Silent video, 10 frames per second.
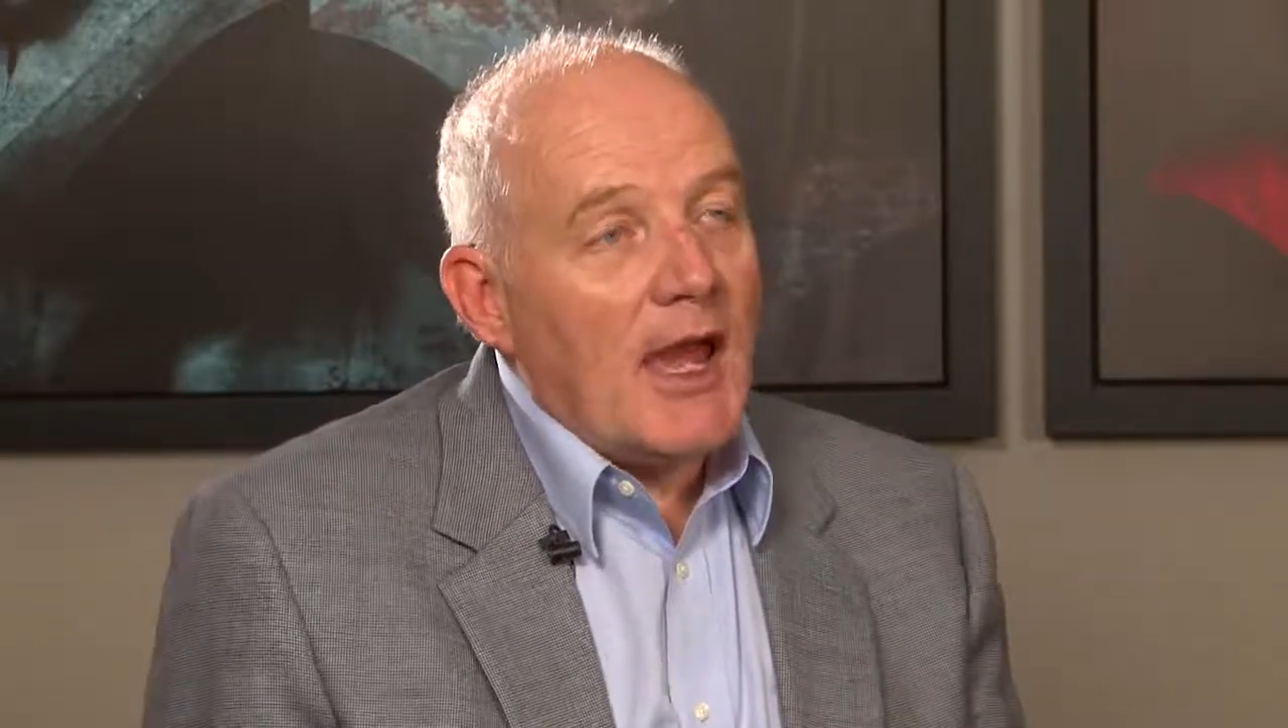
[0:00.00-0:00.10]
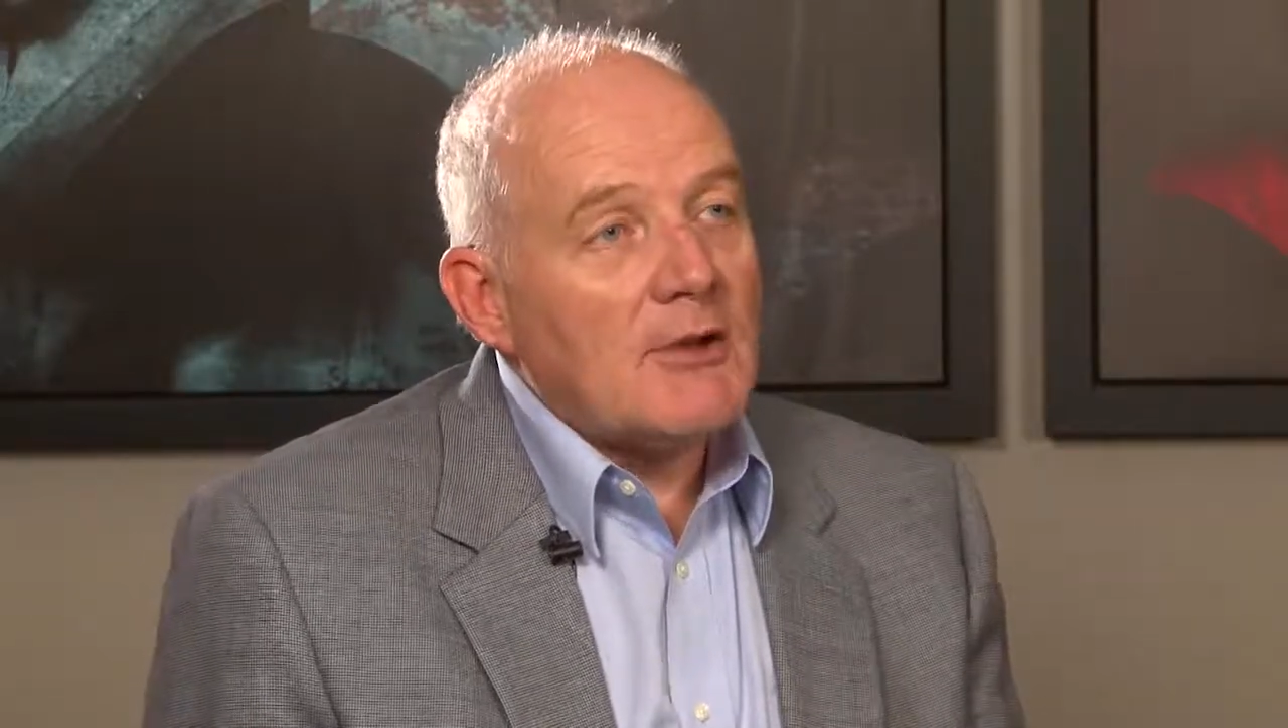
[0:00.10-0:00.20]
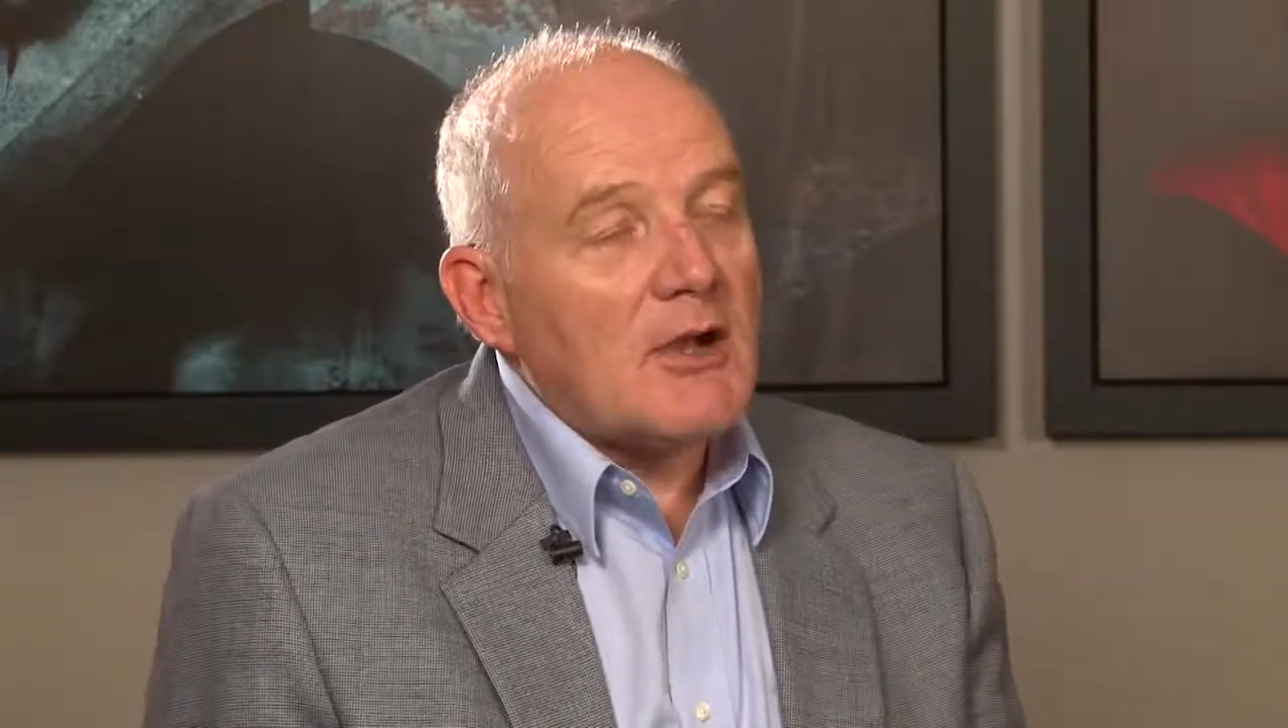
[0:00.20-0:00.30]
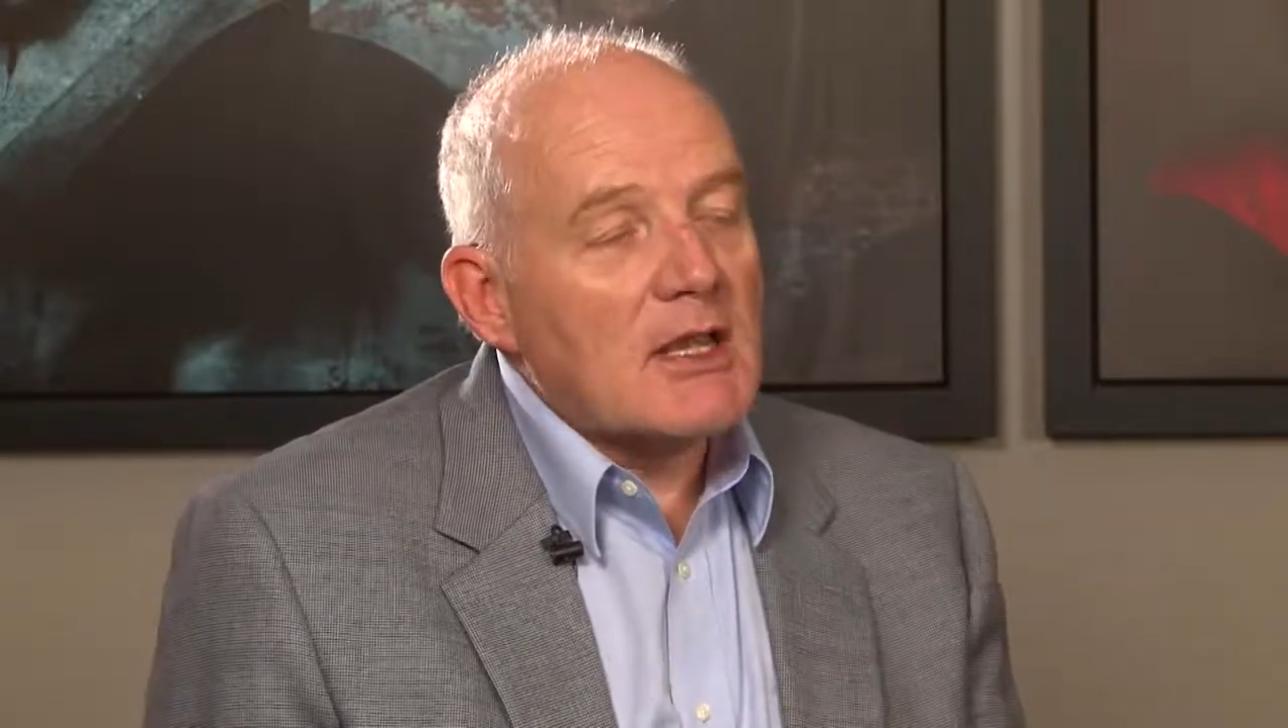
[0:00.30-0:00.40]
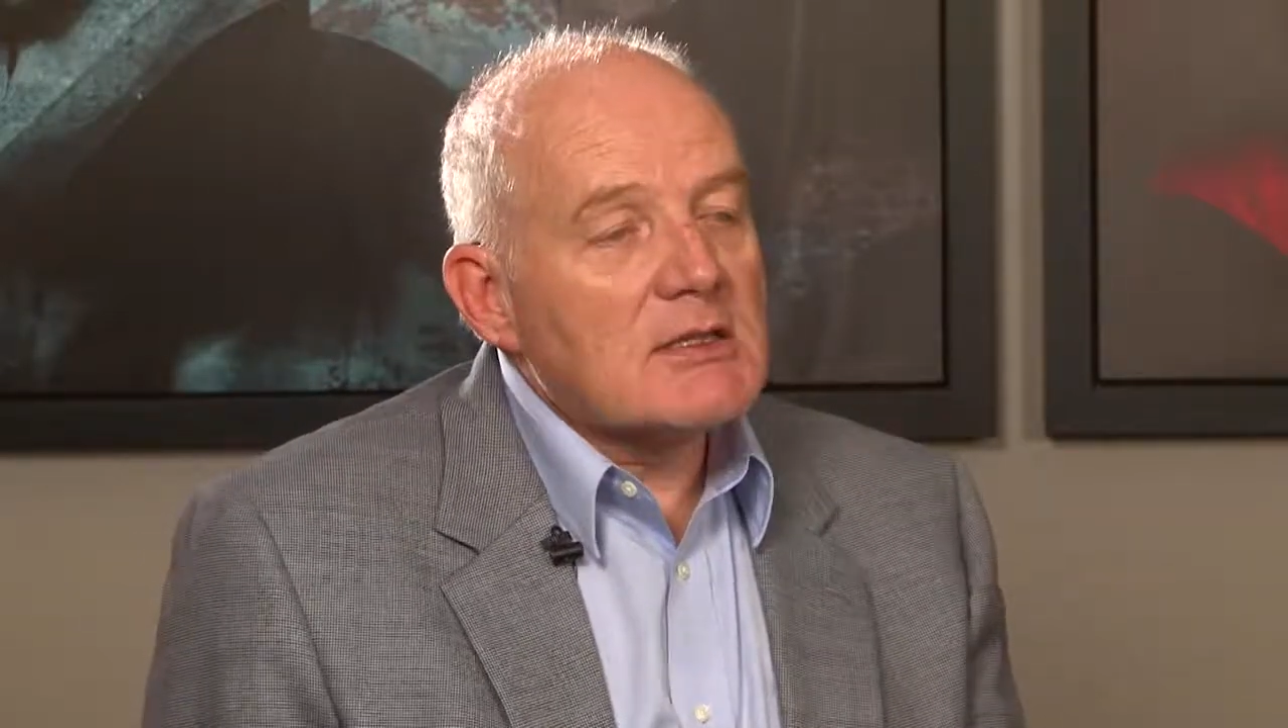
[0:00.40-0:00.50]

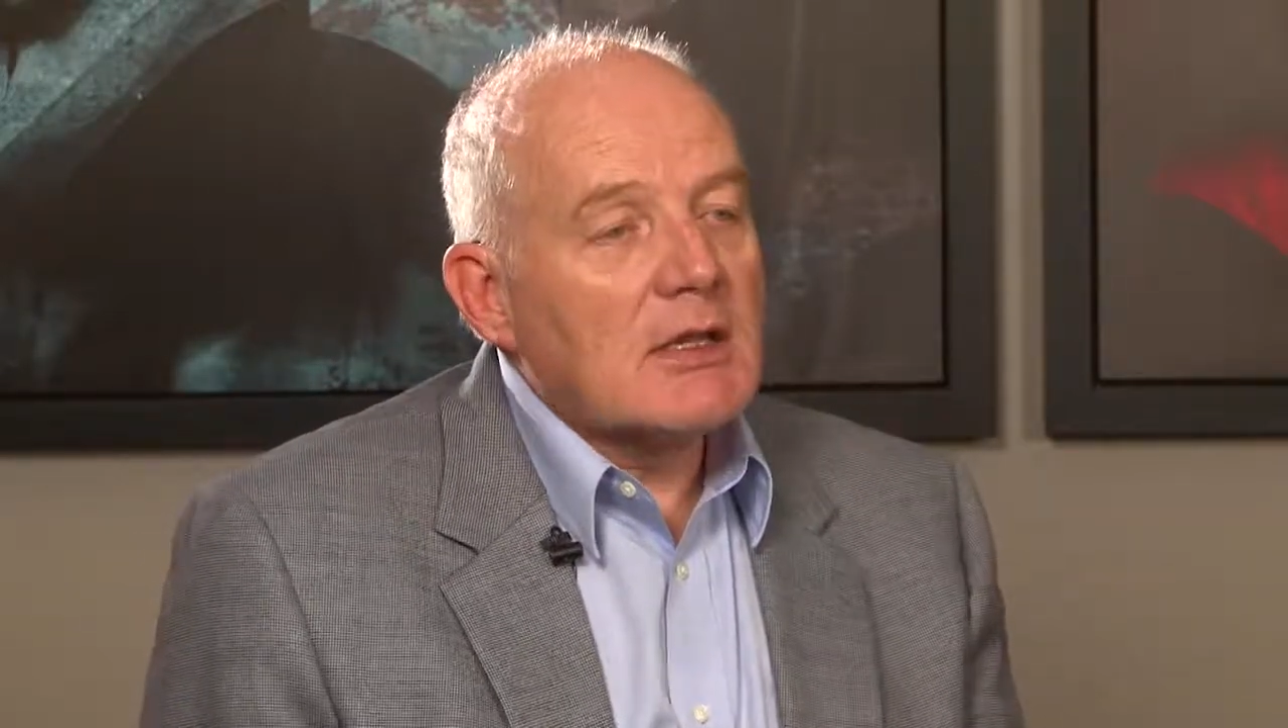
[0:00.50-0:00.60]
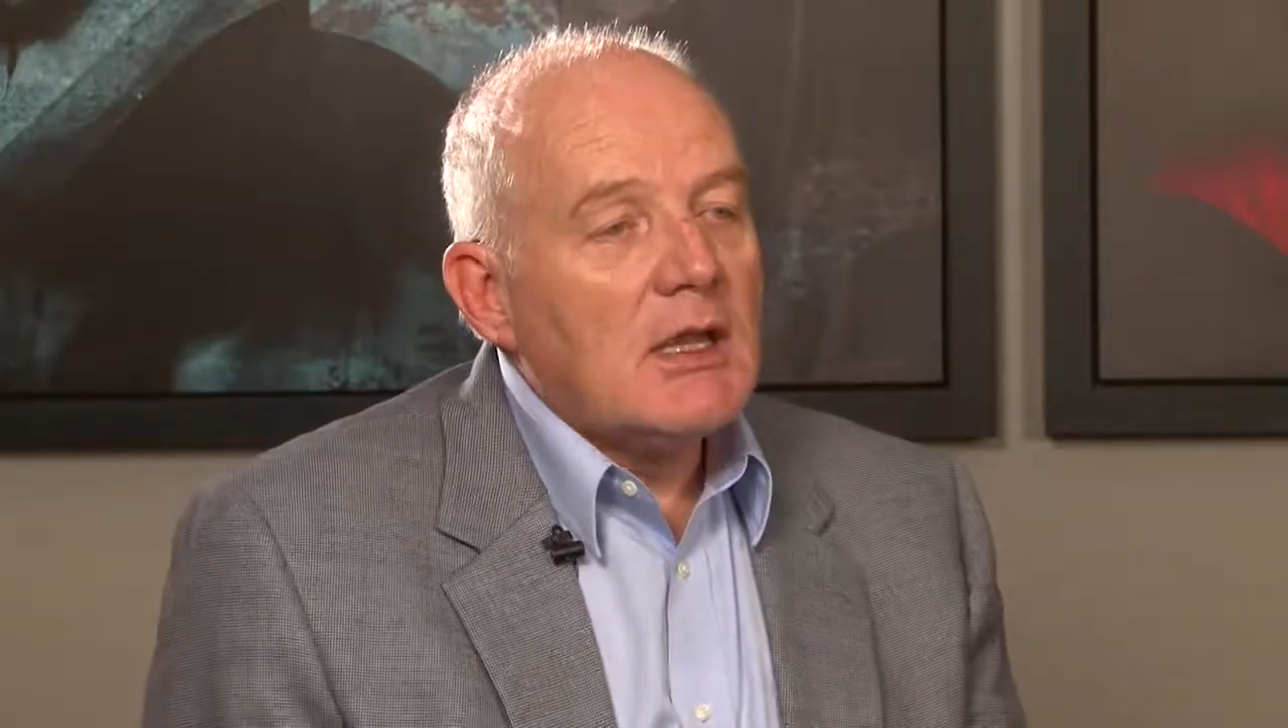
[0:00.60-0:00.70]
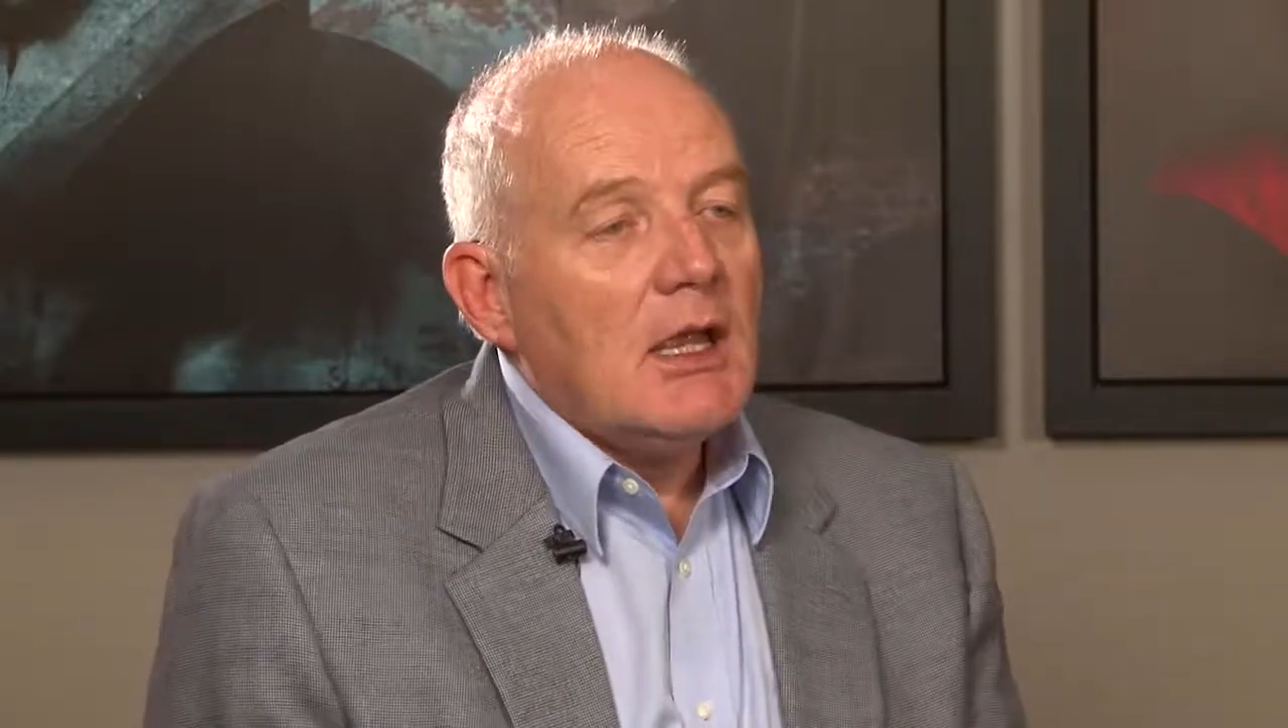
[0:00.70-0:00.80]
address.